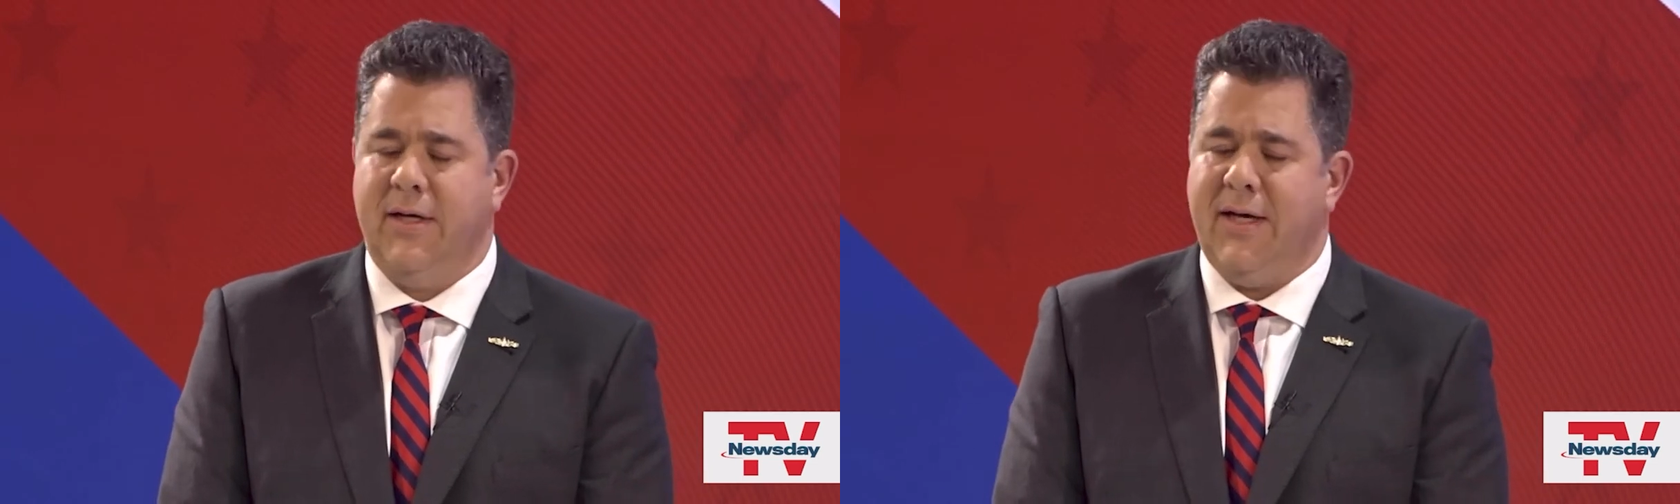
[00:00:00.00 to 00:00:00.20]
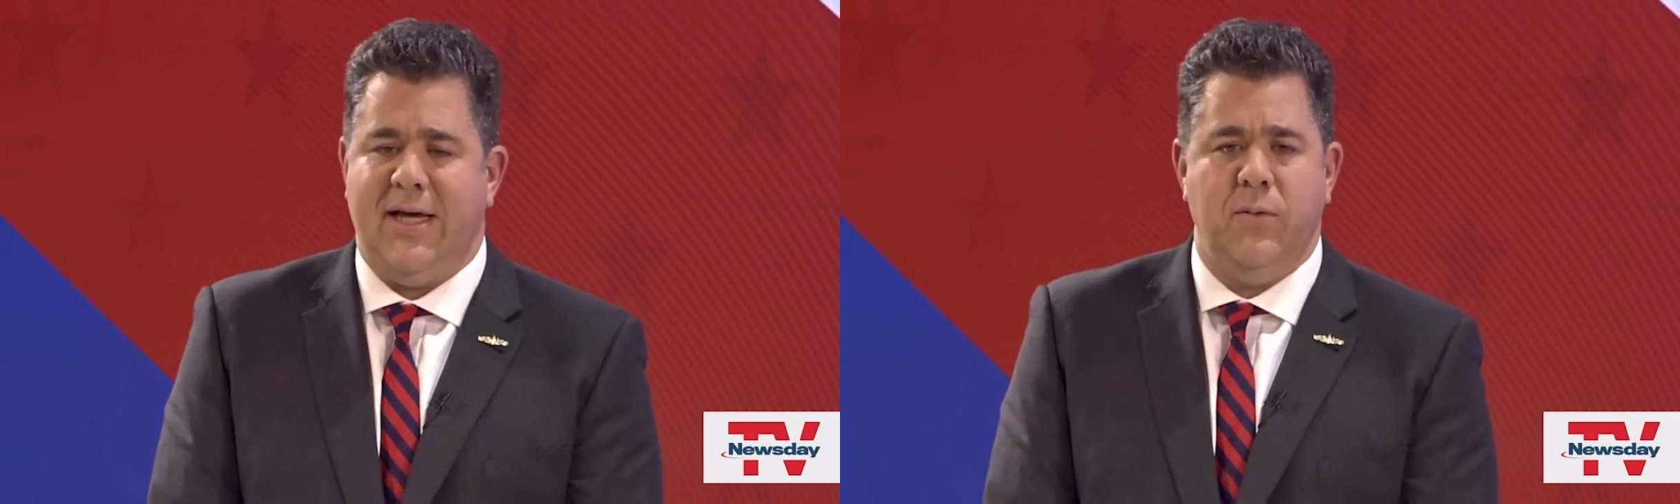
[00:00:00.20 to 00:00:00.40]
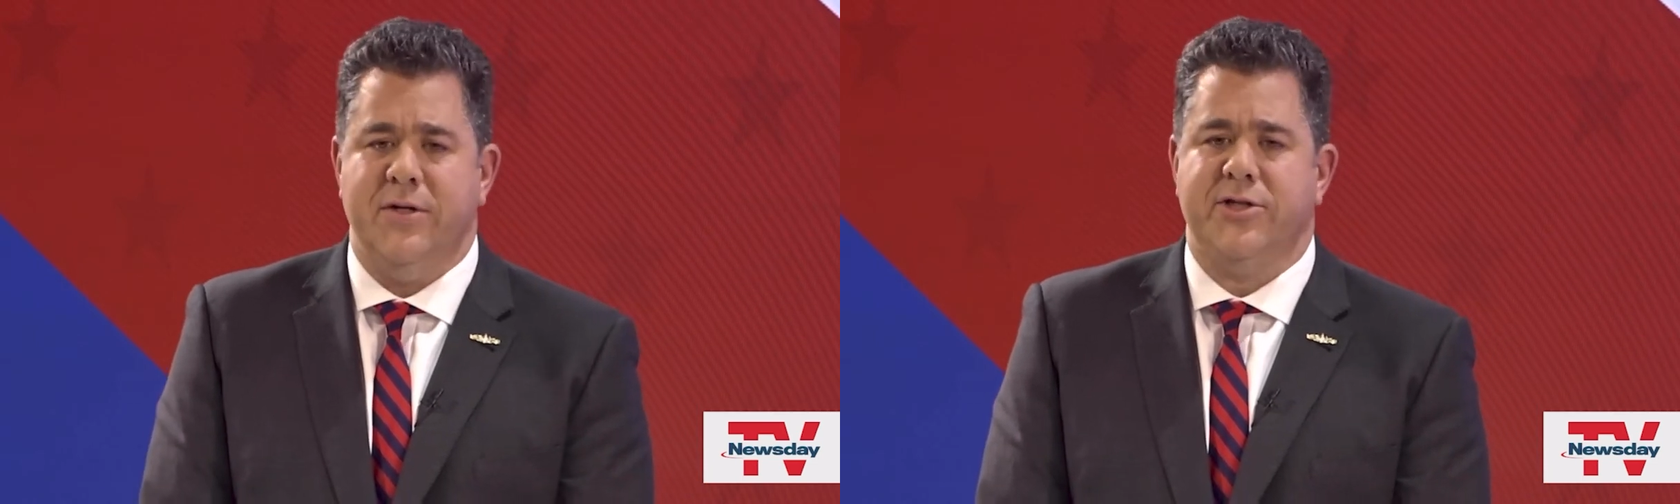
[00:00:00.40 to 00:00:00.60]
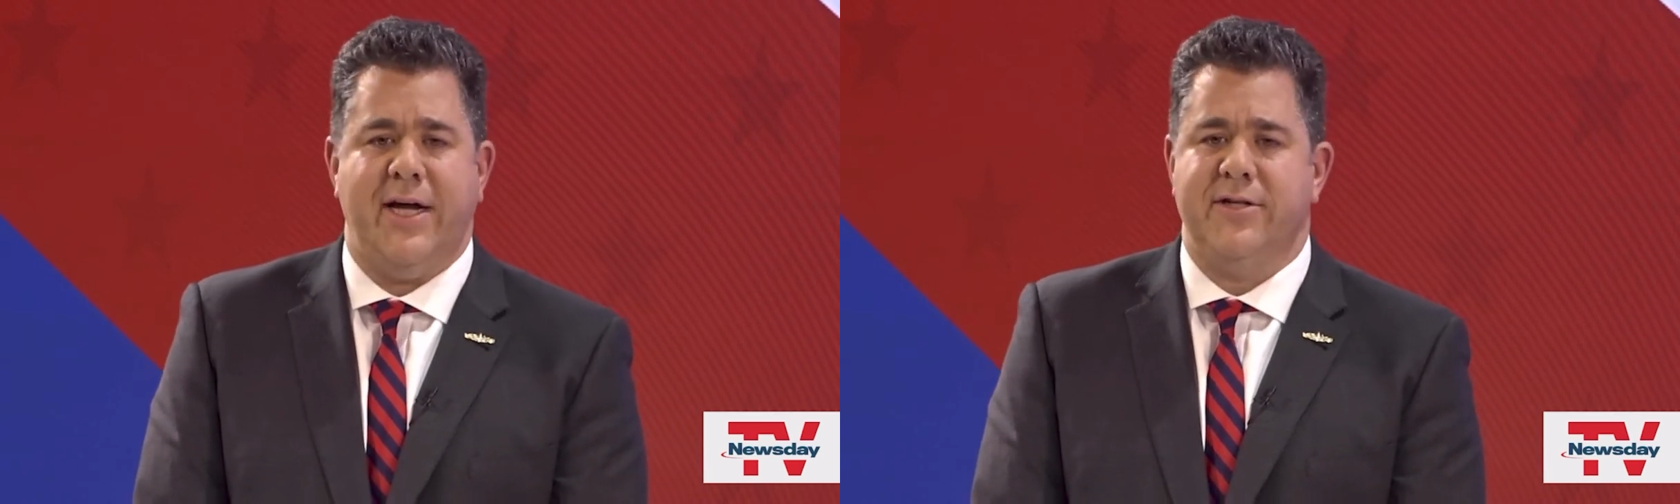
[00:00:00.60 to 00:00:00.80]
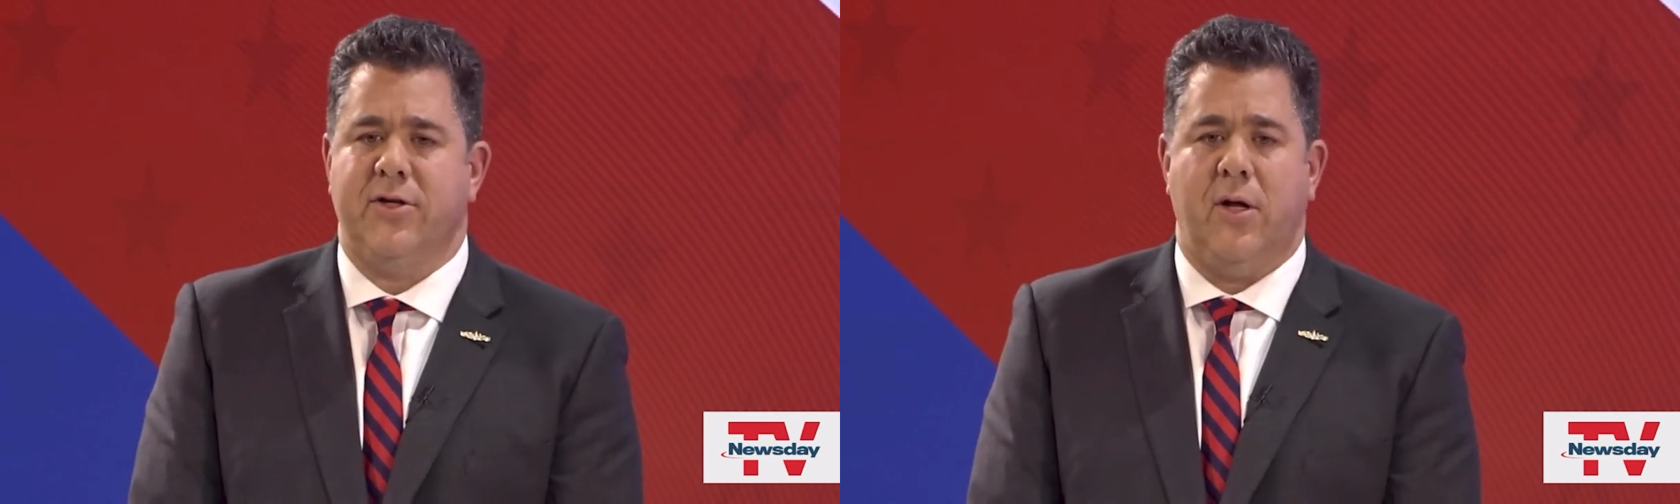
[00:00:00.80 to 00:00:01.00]
he wouldn't
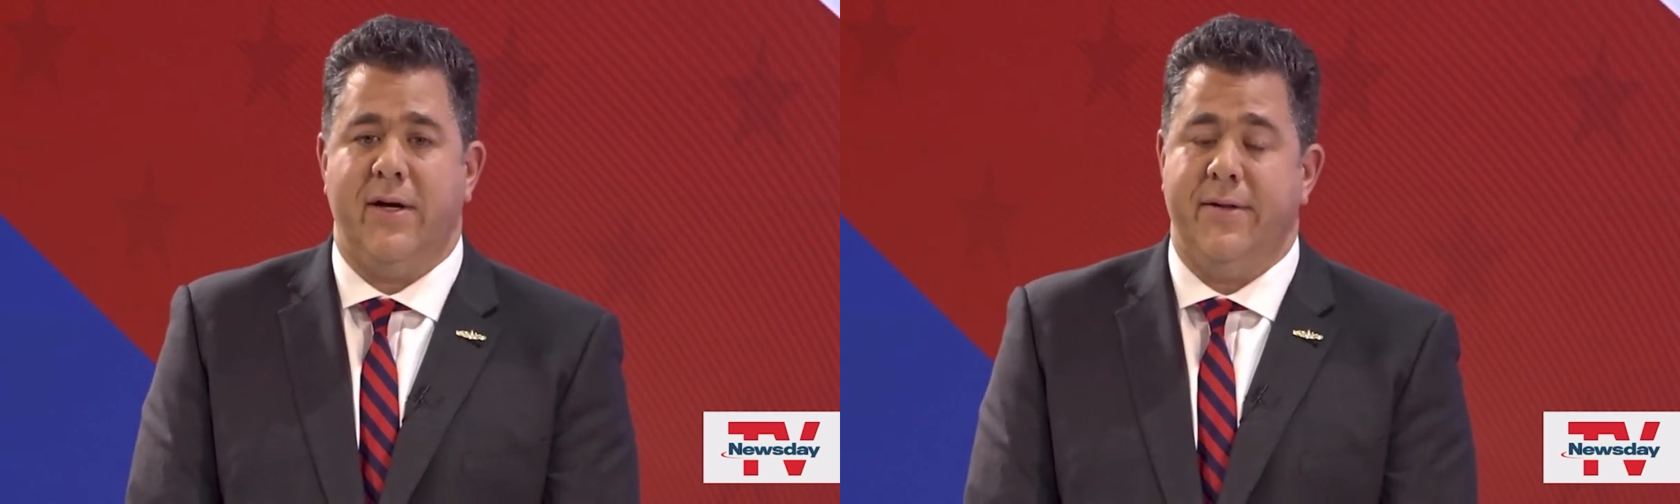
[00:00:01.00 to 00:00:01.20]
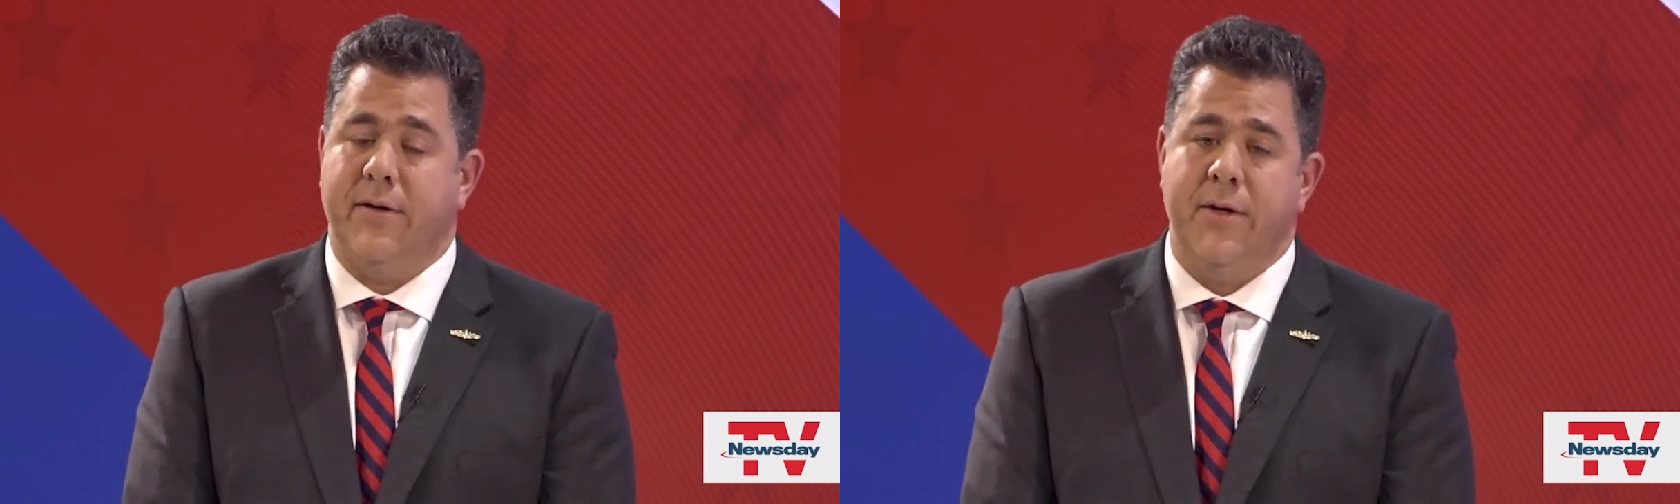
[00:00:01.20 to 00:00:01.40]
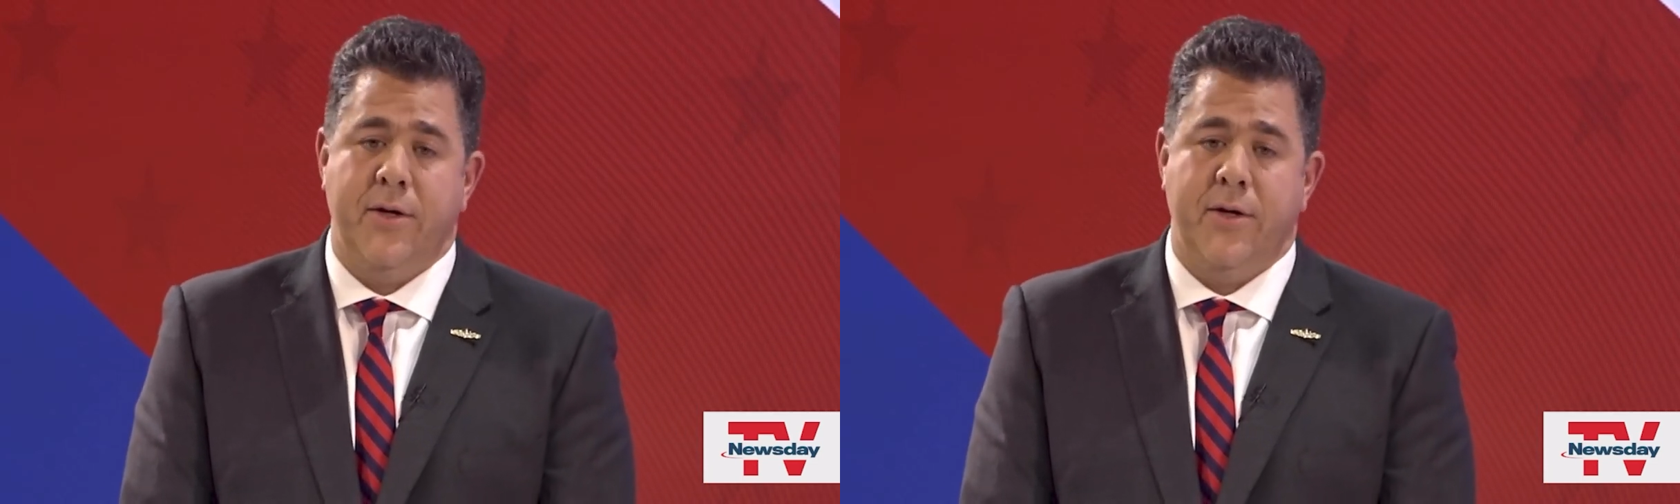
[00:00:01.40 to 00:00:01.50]
change the law either.